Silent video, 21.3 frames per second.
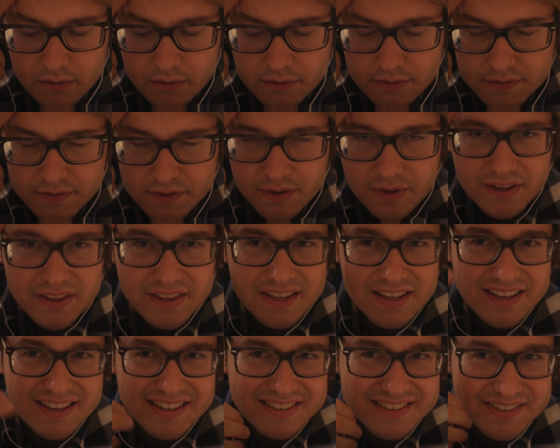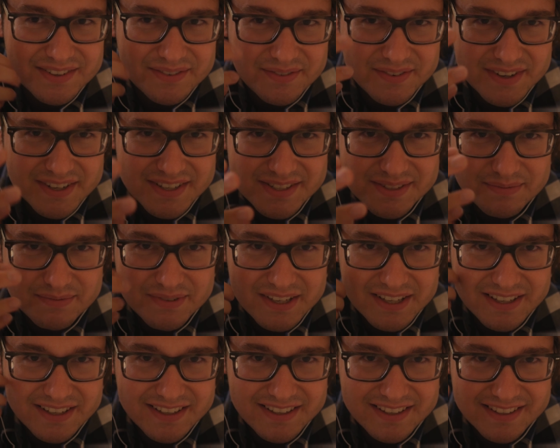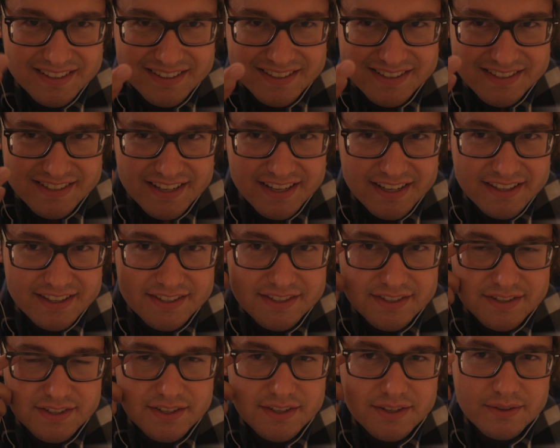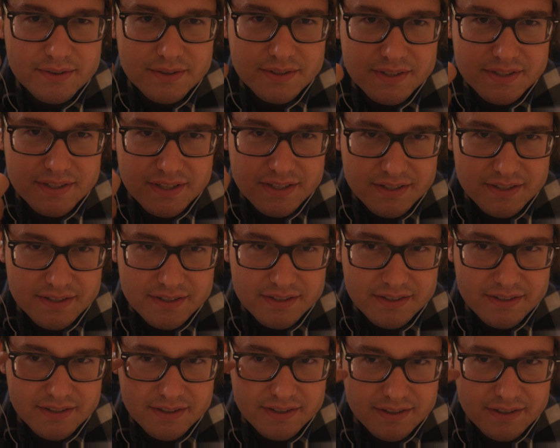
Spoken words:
so I think in some ways me saying this to you is